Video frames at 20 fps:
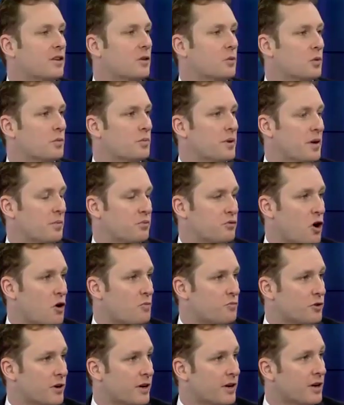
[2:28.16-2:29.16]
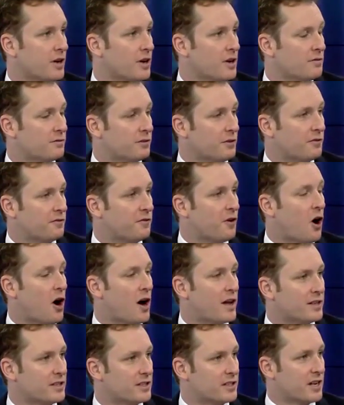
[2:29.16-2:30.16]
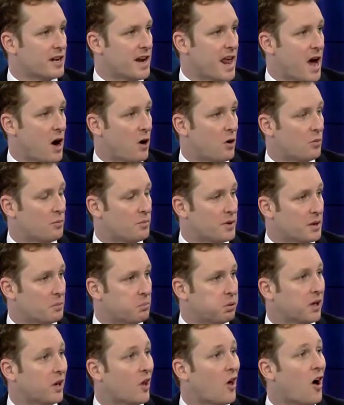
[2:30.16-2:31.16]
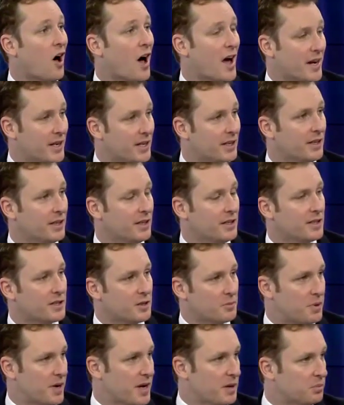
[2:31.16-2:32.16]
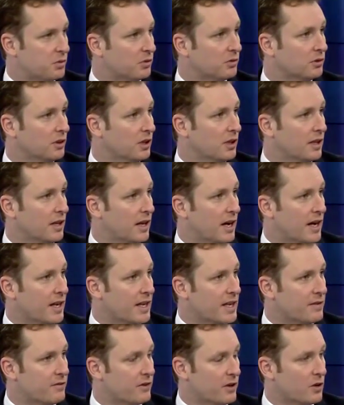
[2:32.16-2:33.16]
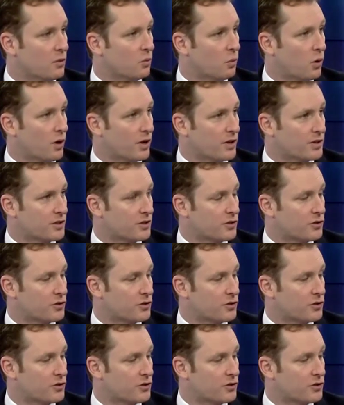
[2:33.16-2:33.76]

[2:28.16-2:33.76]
that it would be appropriate for fines to now be applied to people, uh, given what has